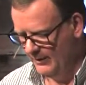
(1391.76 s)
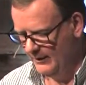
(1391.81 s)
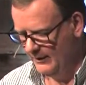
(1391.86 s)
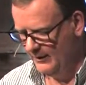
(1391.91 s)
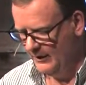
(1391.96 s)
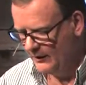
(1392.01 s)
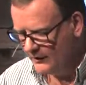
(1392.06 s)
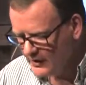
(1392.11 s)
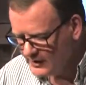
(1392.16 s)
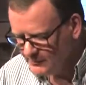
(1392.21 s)

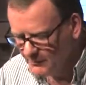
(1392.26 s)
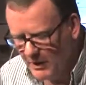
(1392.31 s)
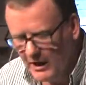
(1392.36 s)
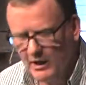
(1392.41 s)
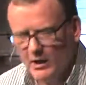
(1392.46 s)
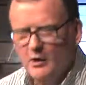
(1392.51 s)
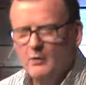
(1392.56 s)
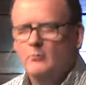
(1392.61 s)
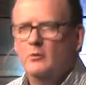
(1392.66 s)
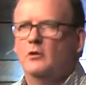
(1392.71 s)
And this
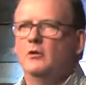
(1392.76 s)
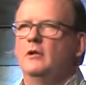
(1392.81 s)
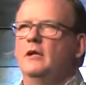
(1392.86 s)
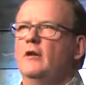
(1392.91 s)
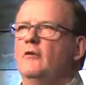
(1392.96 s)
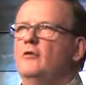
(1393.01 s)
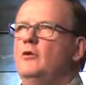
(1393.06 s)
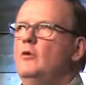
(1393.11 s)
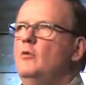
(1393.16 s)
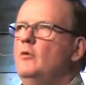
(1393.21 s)
parable,
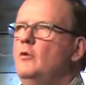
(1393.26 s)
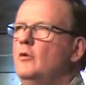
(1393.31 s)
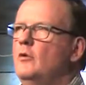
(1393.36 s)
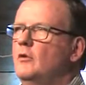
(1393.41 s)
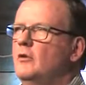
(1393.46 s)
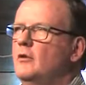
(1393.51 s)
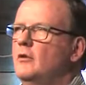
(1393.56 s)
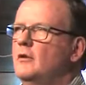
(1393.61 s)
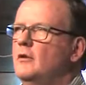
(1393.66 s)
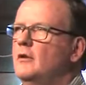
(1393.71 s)
if you
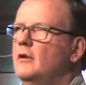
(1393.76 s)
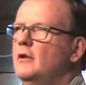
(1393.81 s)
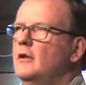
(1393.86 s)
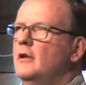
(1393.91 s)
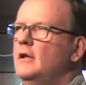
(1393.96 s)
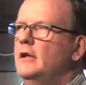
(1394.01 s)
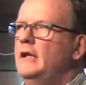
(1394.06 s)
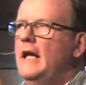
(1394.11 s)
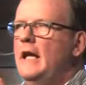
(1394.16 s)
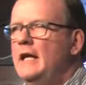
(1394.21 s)

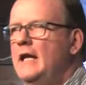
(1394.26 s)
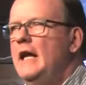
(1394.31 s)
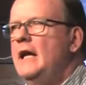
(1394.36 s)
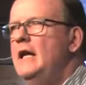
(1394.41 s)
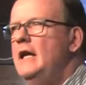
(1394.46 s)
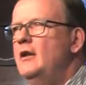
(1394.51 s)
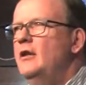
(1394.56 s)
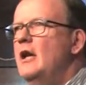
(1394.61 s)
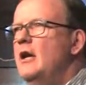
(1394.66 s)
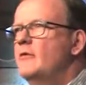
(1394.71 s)
get
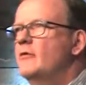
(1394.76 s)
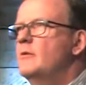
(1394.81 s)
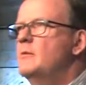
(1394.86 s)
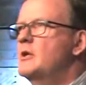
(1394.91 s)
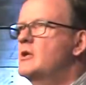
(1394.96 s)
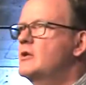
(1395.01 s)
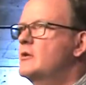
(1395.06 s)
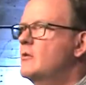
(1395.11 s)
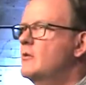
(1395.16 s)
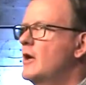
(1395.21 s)
anything from
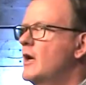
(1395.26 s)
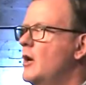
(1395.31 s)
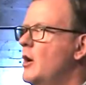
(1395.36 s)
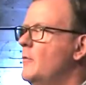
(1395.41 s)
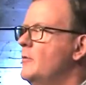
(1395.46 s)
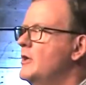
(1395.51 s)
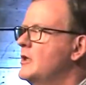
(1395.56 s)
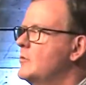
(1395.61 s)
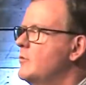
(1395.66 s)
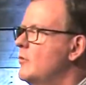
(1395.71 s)
this story, I hope
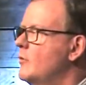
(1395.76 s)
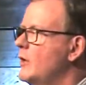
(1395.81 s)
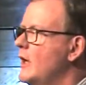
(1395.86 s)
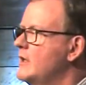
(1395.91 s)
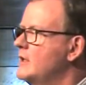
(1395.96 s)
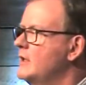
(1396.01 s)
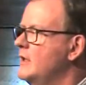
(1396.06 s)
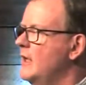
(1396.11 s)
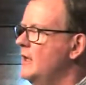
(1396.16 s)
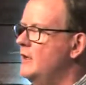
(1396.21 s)
this will
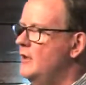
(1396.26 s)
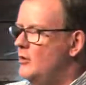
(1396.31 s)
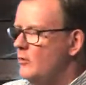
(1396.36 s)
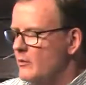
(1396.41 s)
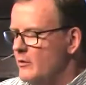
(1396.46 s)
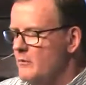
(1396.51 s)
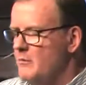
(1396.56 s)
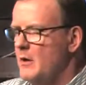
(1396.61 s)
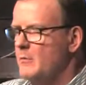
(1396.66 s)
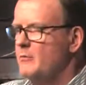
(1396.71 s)
resonate. You'll
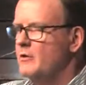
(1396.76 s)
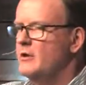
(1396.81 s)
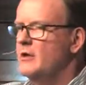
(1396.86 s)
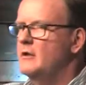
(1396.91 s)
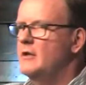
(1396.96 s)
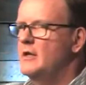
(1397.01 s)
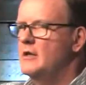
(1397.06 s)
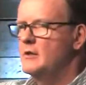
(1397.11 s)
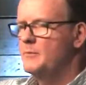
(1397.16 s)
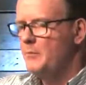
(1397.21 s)
remember that
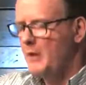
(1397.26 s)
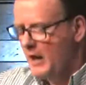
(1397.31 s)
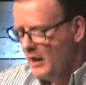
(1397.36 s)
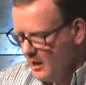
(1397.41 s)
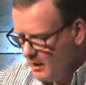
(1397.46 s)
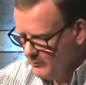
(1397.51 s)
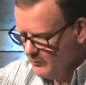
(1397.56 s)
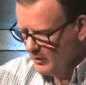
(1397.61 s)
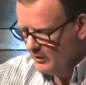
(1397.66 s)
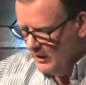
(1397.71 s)
this
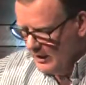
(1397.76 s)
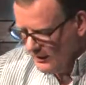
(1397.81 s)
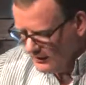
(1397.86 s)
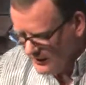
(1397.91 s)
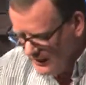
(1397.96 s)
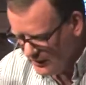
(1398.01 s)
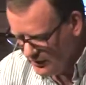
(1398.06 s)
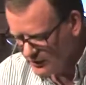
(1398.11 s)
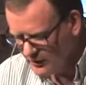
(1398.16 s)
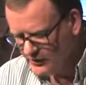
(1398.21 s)
parable
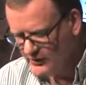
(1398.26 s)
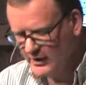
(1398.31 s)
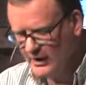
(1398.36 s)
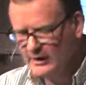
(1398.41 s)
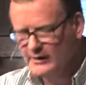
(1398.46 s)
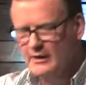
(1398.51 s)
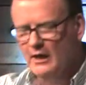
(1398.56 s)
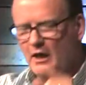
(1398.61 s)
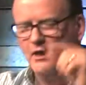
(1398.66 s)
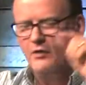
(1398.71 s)
teaches
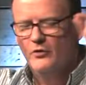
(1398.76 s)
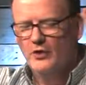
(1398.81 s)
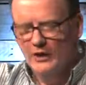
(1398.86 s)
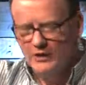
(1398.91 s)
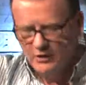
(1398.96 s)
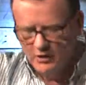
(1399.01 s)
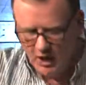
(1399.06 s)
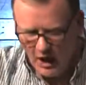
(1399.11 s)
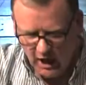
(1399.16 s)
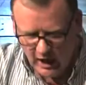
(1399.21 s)
us
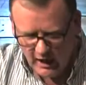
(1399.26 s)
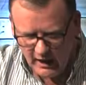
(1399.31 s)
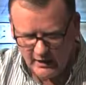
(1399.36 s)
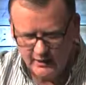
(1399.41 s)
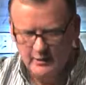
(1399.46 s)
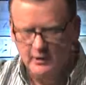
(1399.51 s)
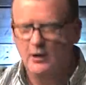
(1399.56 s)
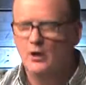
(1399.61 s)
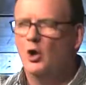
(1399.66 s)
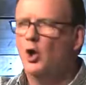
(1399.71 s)
that
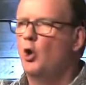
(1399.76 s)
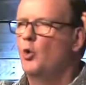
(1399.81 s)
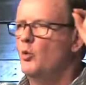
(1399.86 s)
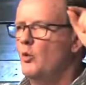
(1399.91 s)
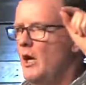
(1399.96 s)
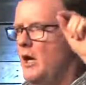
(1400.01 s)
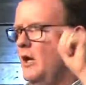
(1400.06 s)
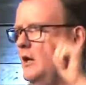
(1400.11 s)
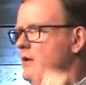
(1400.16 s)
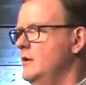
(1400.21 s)
God
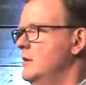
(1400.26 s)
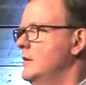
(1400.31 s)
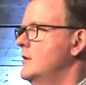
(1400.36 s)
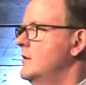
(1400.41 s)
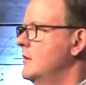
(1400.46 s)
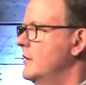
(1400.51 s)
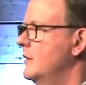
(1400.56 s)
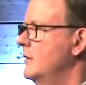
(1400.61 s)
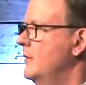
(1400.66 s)
runs.